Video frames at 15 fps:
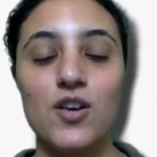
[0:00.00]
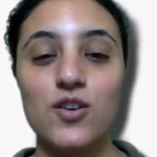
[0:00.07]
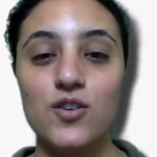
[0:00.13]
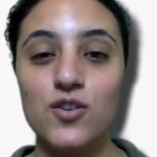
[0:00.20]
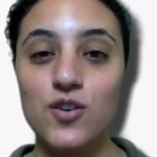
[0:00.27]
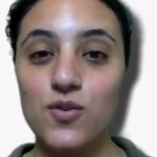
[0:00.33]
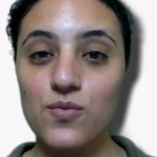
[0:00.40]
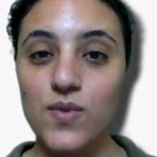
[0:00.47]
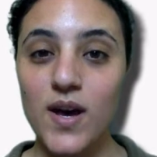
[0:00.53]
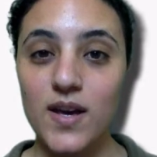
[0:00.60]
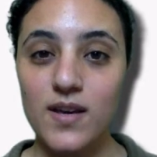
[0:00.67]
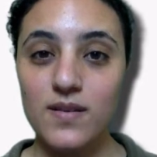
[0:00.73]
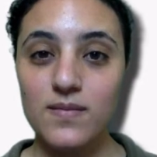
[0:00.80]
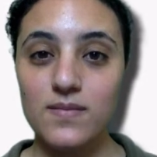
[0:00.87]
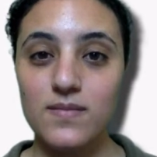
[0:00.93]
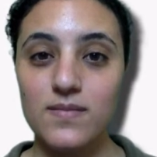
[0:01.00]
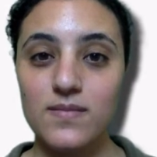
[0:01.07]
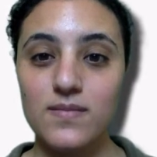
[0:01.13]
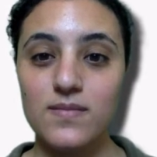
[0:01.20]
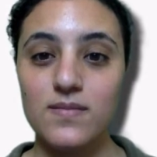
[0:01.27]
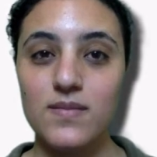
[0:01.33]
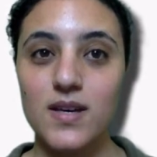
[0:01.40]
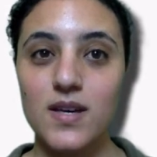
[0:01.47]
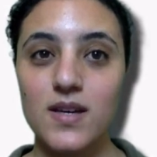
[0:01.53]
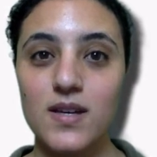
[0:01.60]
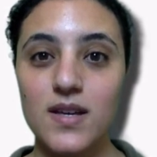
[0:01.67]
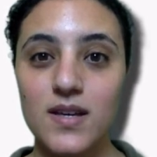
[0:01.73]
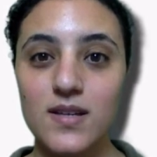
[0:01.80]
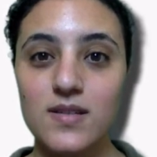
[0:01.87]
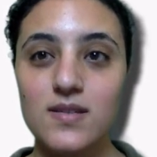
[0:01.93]
You're right. It
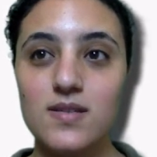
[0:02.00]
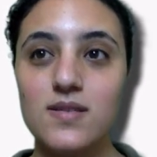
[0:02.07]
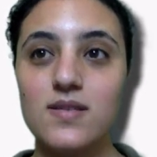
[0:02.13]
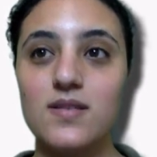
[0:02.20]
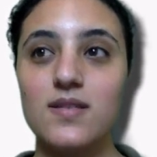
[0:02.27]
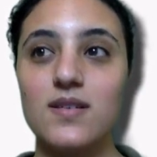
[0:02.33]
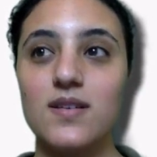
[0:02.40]
is